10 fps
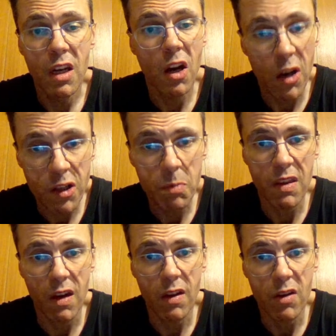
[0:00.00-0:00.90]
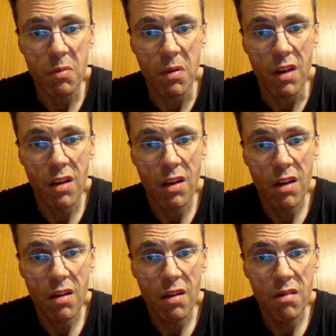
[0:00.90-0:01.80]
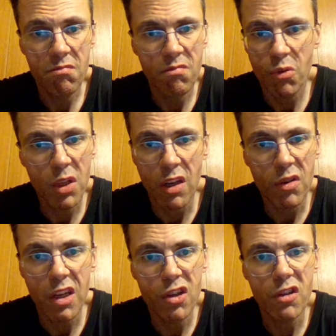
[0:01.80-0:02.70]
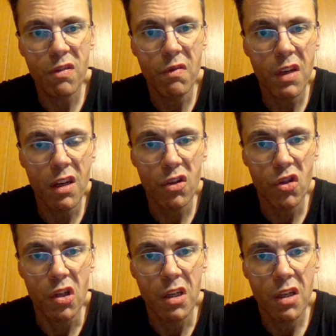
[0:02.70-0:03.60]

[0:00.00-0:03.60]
hospitalized me without any justification.